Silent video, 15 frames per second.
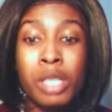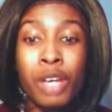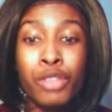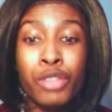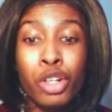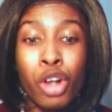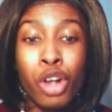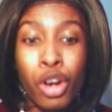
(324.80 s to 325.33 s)
of
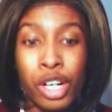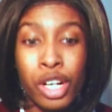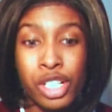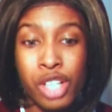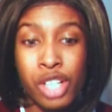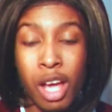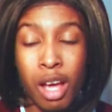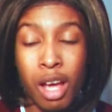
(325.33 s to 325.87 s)
your current
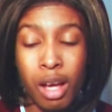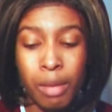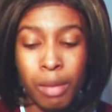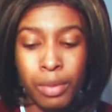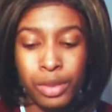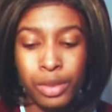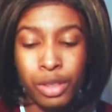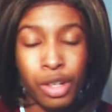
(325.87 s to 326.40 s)
job,
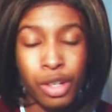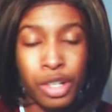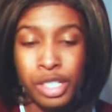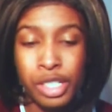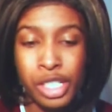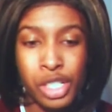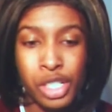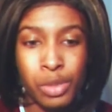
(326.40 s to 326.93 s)
your current
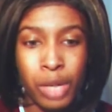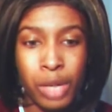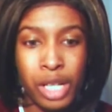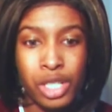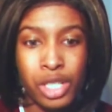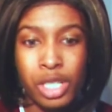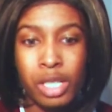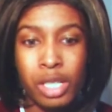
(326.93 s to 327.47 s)

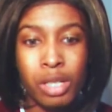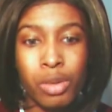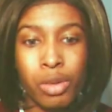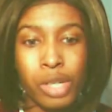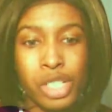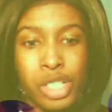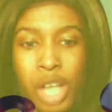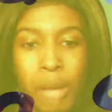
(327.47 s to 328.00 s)
situation,
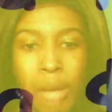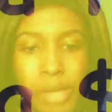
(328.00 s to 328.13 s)
or a job